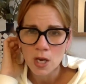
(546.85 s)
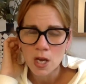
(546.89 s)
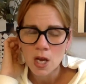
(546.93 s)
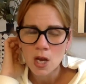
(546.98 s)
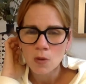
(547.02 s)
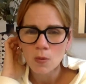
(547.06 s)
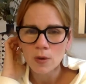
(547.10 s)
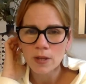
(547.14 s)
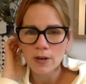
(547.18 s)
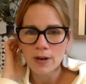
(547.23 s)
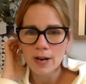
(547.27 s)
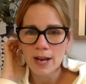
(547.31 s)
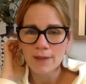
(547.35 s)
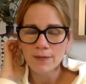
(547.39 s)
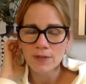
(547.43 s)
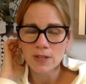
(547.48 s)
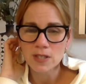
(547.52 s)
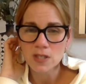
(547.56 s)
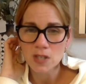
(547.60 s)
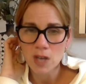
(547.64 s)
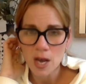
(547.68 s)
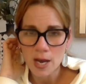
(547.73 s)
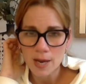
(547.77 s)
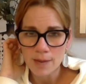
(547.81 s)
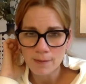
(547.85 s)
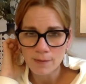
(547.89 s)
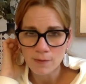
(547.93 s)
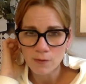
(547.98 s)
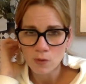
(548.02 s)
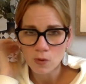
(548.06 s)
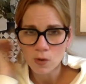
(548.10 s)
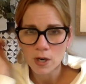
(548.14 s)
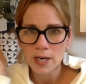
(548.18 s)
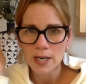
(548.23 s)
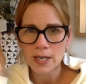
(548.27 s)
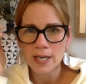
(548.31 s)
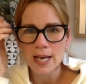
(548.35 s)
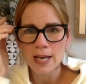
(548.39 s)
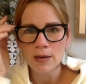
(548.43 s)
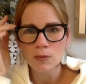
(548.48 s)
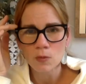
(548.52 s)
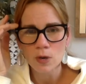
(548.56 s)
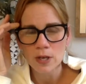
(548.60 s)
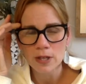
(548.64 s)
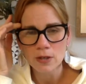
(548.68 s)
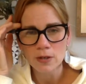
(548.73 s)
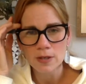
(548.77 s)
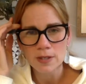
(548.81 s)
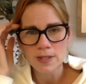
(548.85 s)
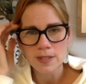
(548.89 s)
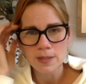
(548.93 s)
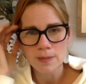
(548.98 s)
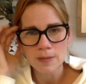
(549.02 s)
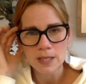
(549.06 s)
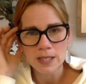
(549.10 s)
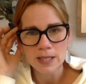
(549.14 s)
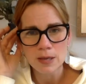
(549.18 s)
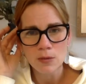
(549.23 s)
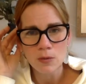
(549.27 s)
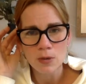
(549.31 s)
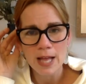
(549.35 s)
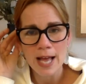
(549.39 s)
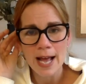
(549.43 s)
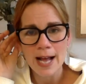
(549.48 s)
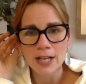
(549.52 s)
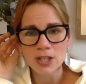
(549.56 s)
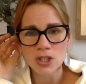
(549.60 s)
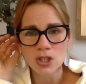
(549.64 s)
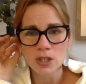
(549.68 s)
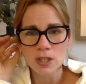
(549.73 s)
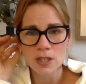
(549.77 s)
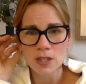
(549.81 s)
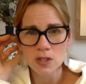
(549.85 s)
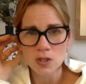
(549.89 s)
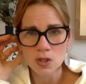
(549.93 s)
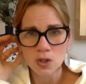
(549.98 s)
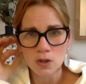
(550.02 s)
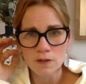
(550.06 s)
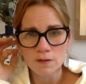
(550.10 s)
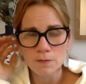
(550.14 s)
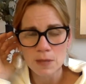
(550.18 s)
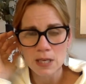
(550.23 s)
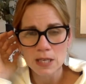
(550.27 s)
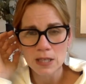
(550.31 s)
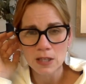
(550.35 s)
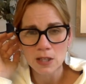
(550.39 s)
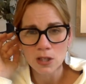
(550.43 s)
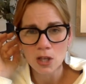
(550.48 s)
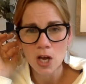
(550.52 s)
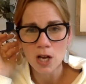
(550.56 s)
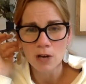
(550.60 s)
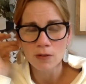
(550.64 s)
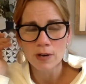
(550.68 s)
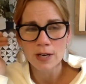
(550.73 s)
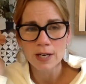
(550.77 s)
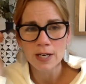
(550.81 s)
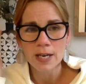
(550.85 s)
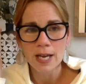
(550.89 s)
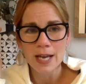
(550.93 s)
whether I have the time for it, and whether it's something that will actually serve me in the long run.